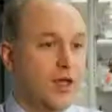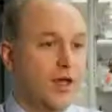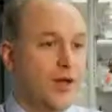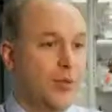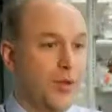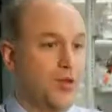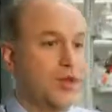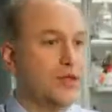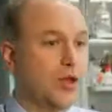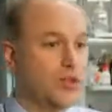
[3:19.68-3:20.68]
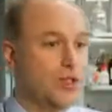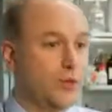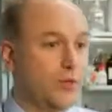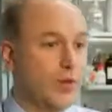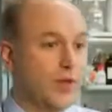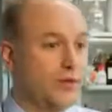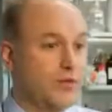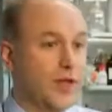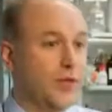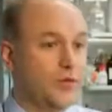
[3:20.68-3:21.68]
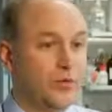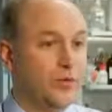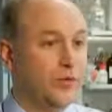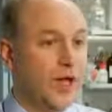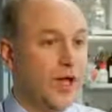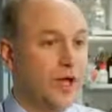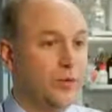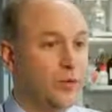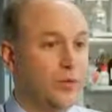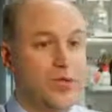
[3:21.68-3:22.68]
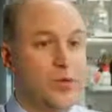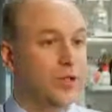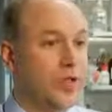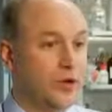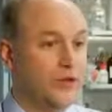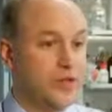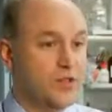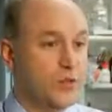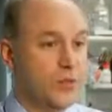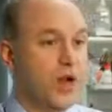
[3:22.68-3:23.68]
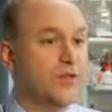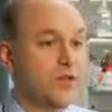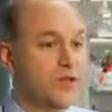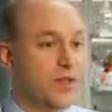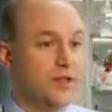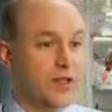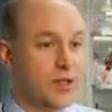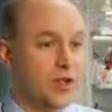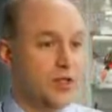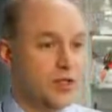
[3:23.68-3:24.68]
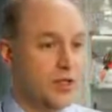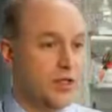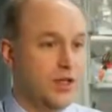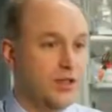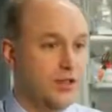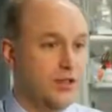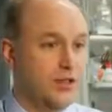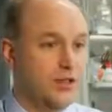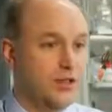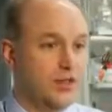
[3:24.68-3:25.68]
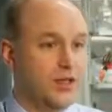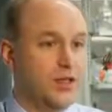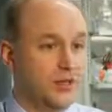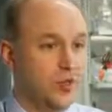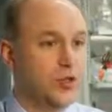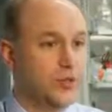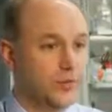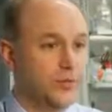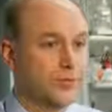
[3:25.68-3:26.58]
but the technology that we've developed will be able to interface with whatever cell technology is seen in the future.